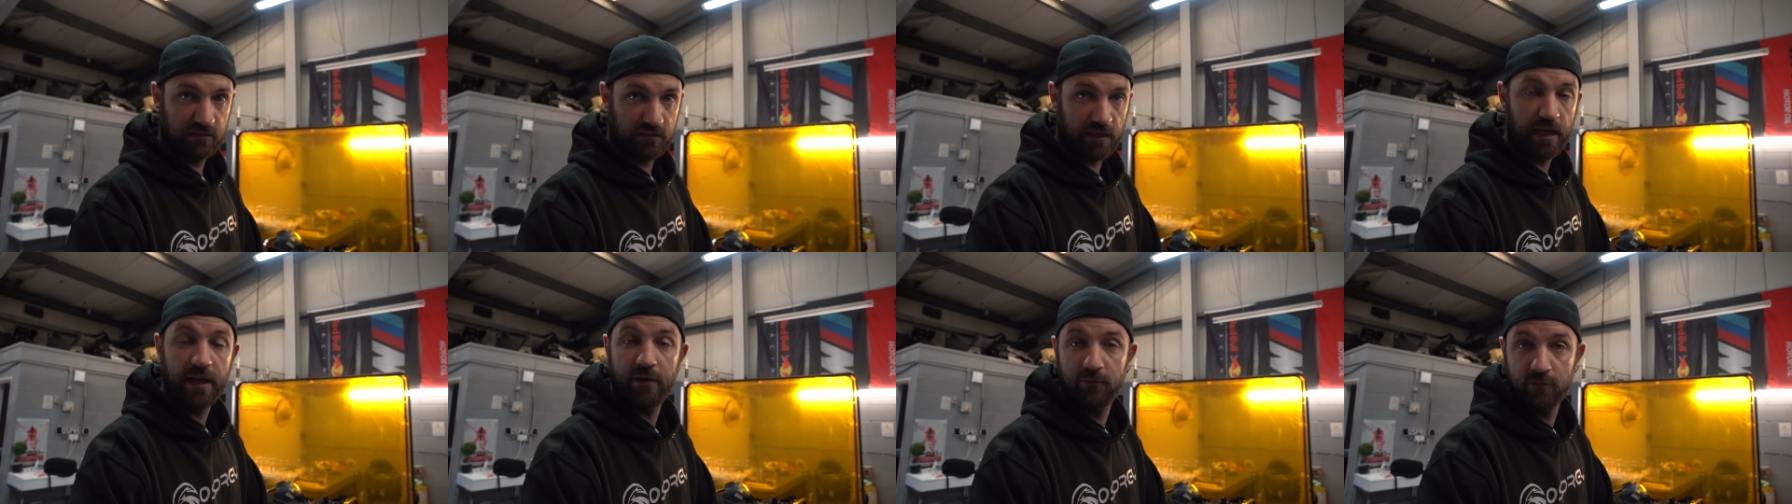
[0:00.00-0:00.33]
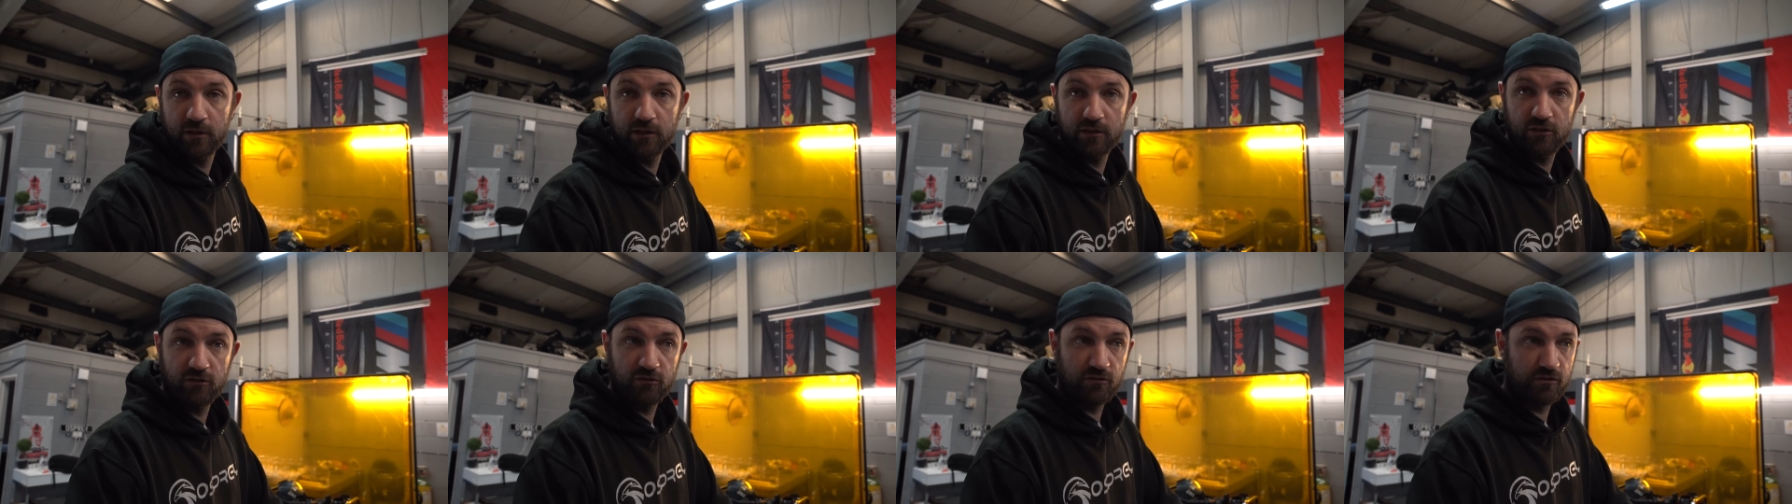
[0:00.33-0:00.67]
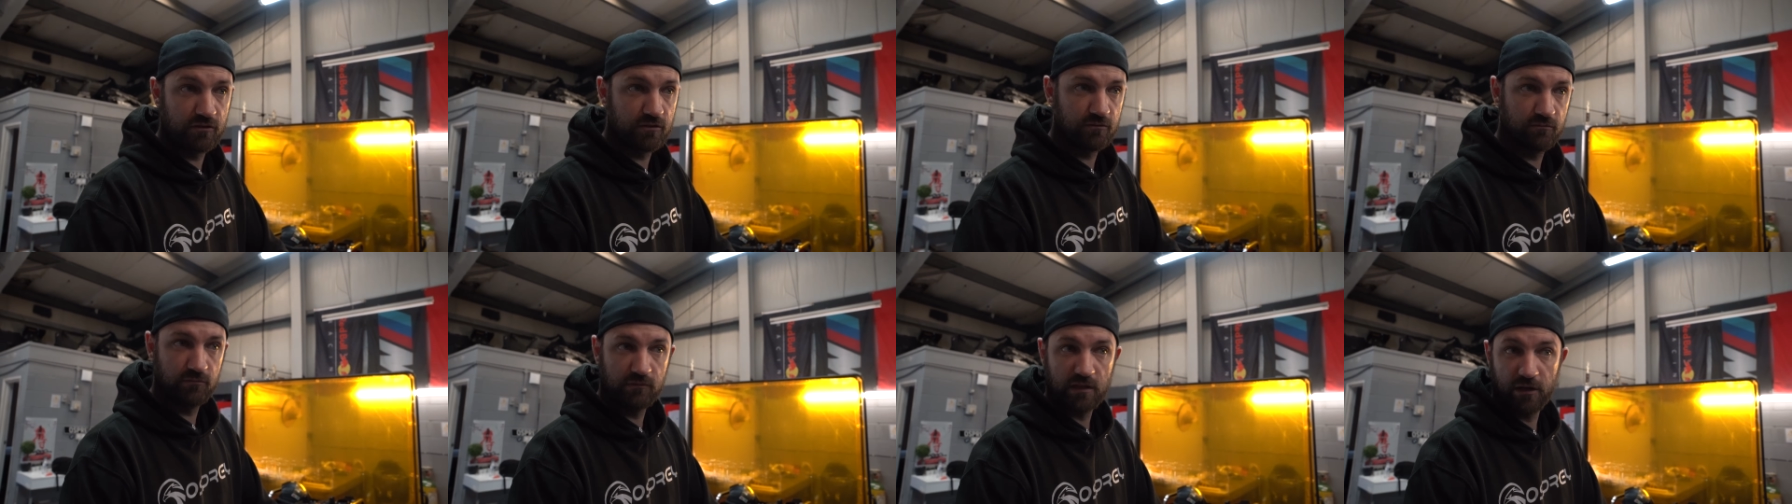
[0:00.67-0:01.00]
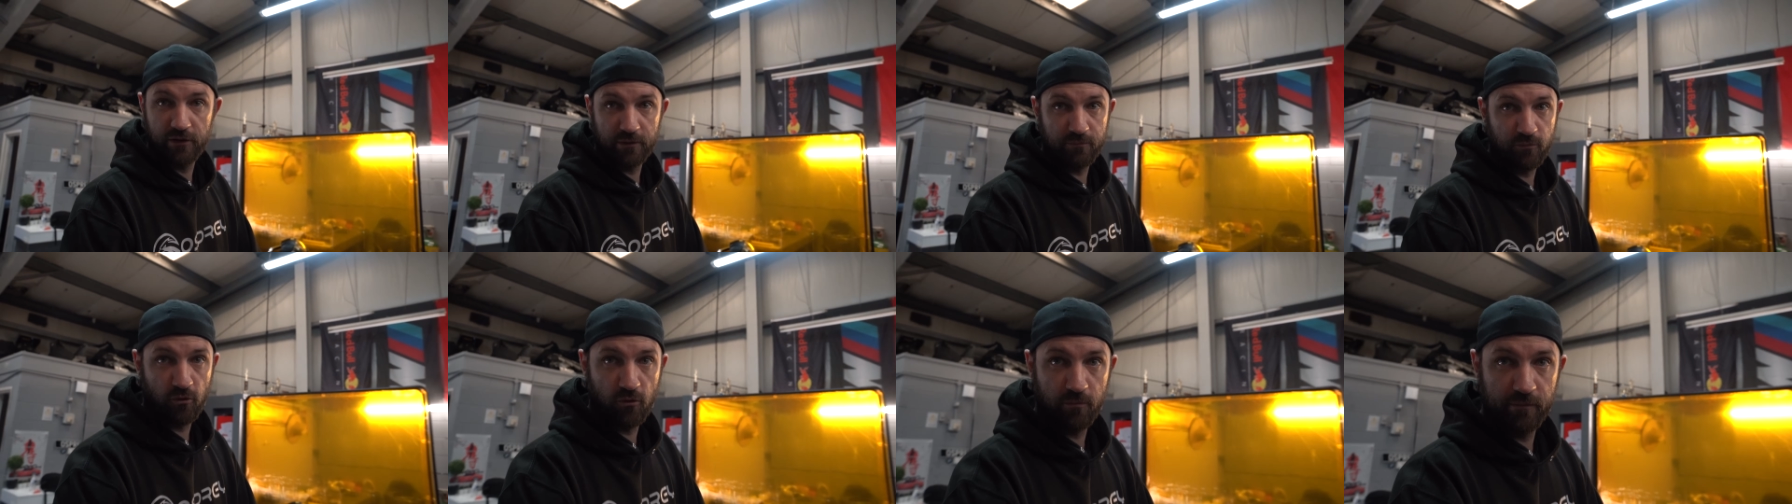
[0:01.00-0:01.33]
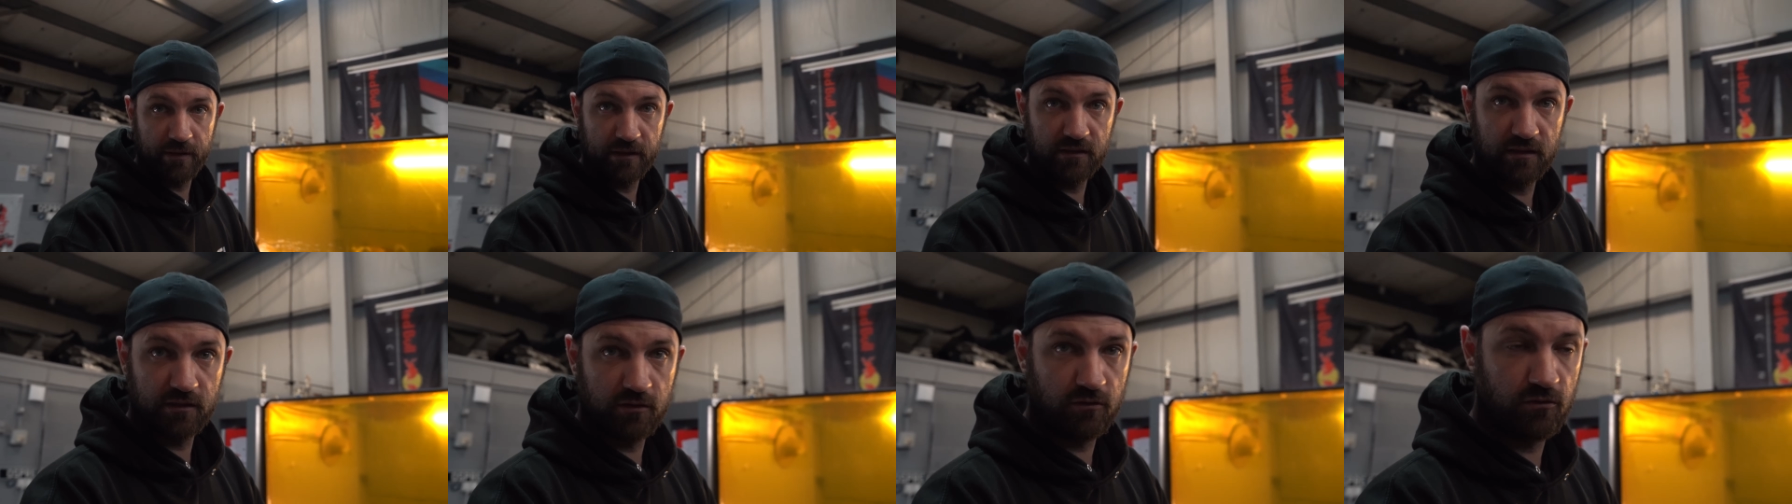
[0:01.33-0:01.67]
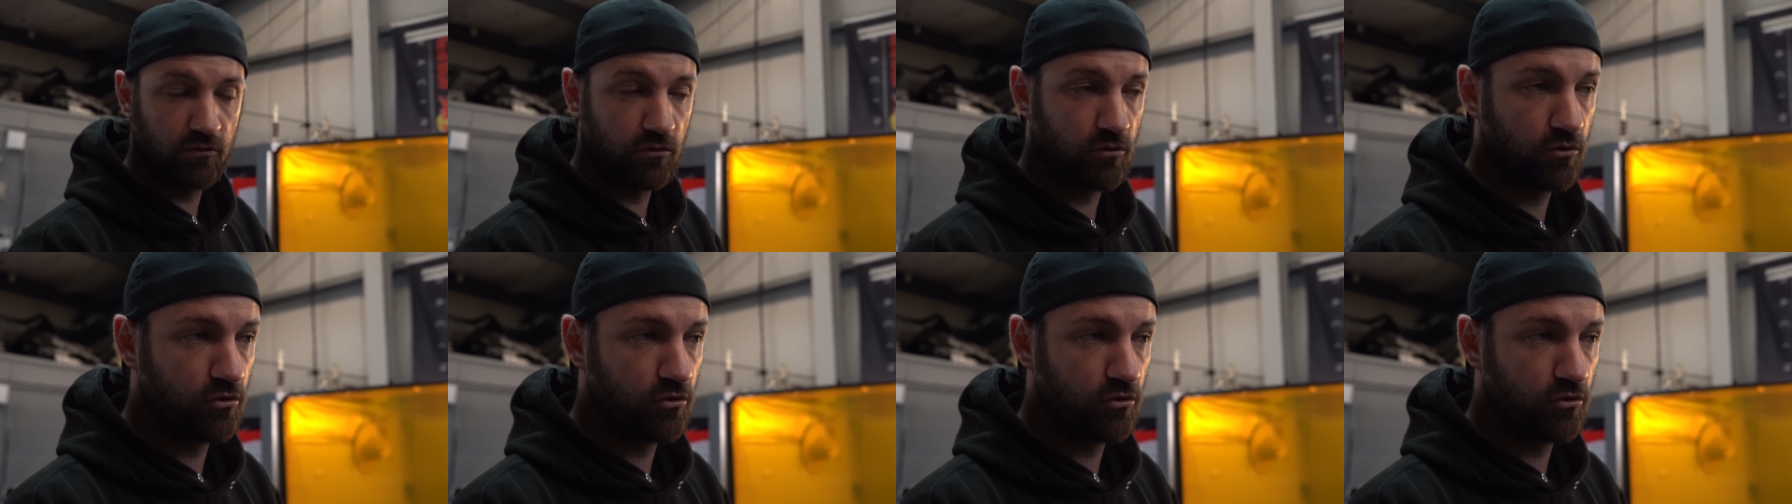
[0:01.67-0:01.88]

Yeah, we can use direct port methanol